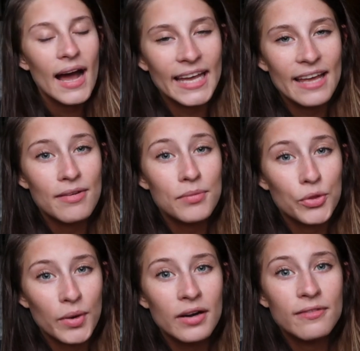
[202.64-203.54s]
I gave him
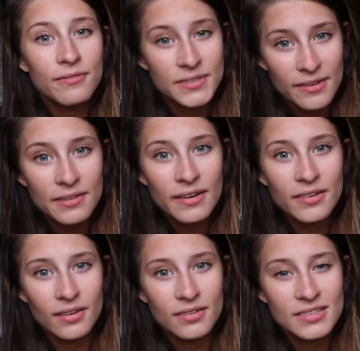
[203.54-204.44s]

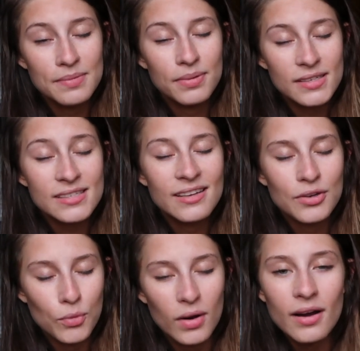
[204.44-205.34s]
$375 plus
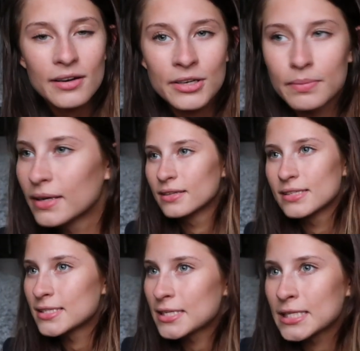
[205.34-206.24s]
another 100 because
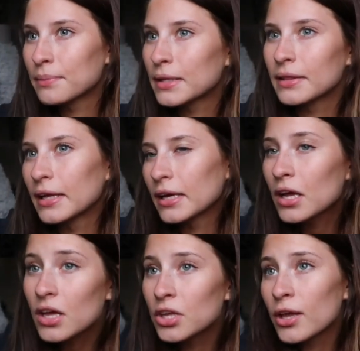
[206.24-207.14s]
he said something like,
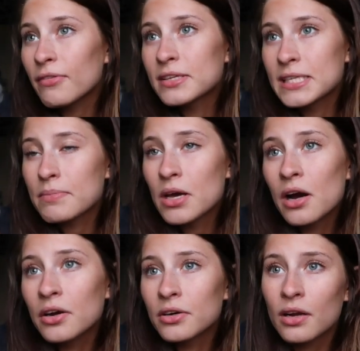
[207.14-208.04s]
you have to send me
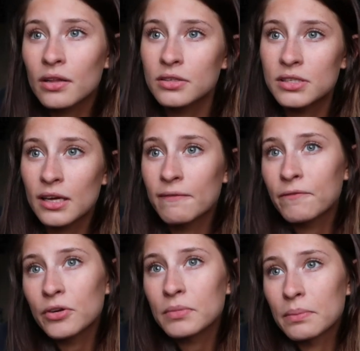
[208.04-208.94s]
$100 to
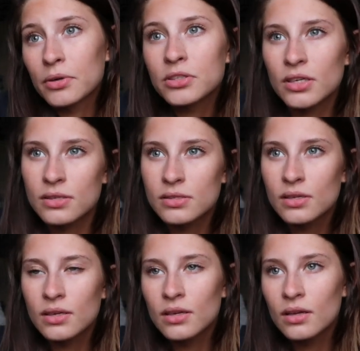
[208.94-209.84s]
confirm the purchase.
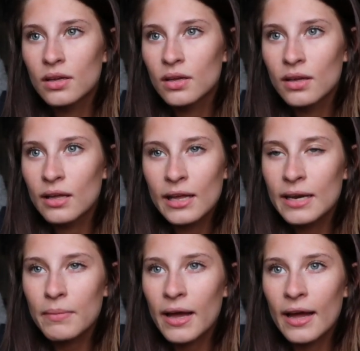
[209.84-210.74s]

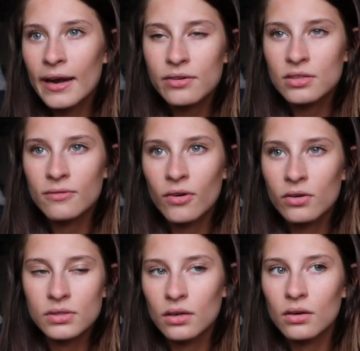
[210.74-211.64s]
And in my head, I was on the phone,
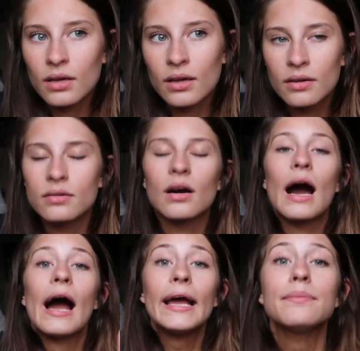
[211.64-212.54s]
I was like, okay,
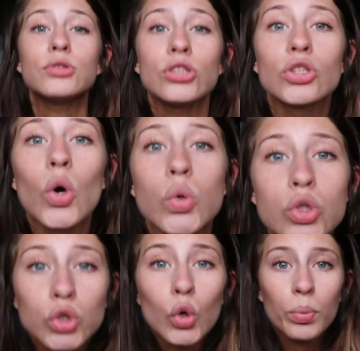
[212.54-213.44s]
I'm just so
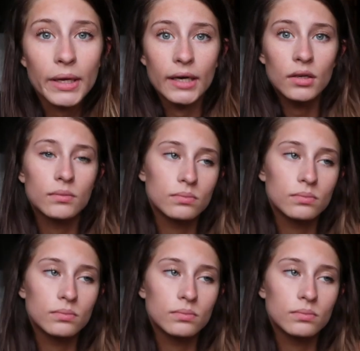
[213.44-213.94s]
stupid.